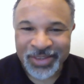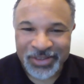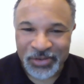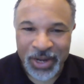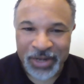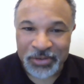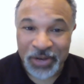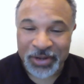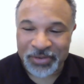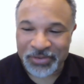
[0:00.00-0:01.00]
Great
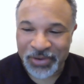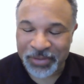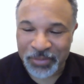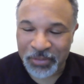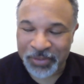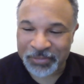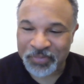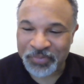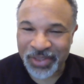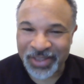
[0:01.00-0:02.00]
moment.
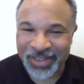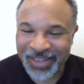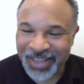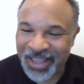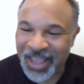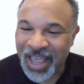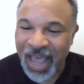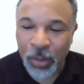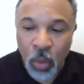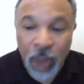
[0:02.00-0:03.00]

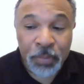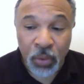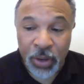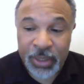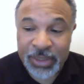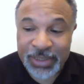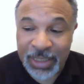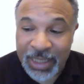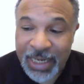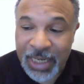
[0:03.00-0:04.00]
At one point,
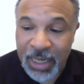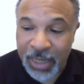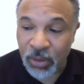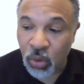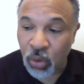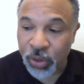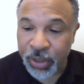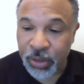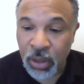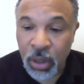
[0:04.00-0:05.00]
Selina and
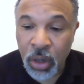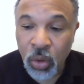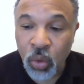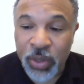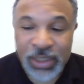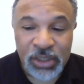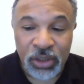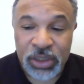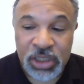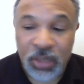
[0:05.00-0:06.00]
Gordon
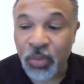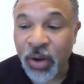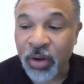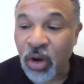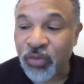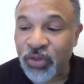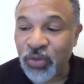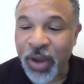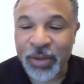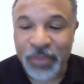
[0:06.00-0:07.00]
whistle Somewhere Over the
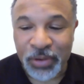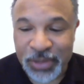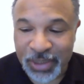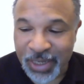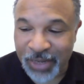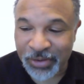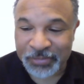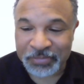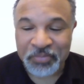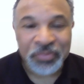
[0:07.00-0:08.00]
Rainbow together.
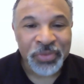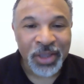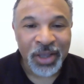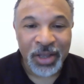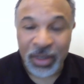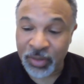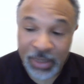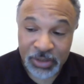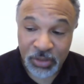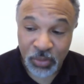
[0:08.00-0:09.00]

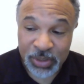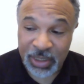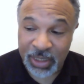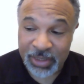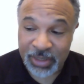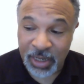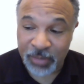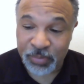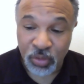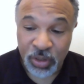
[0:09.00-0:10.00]
Unless the whistling is
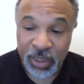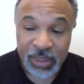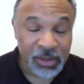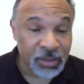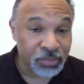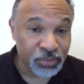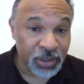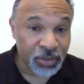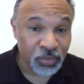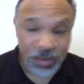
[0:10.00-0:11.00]
dubbed, Poitier is a pretty
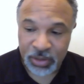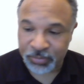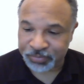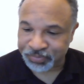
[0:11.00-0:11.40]
good whistler.